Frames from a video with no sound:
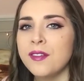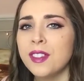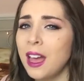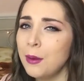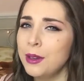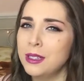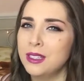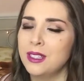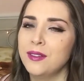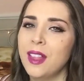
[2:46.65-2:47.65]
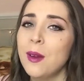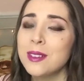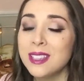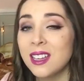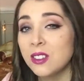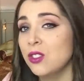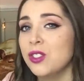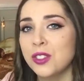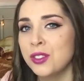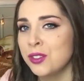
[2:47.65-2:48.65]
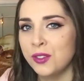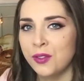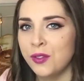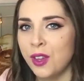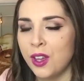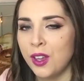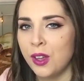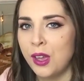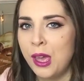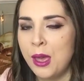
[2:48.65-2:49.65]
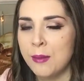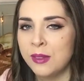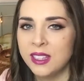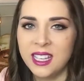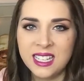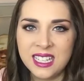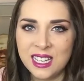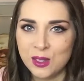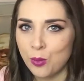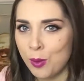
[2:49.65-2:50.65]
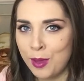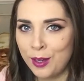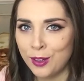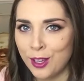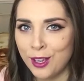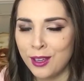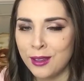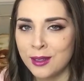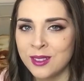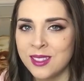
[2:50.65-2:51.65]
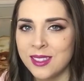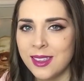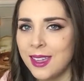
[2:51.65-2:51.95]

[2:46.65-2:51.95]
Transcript: Flowers aren't just for ladies or women or girls.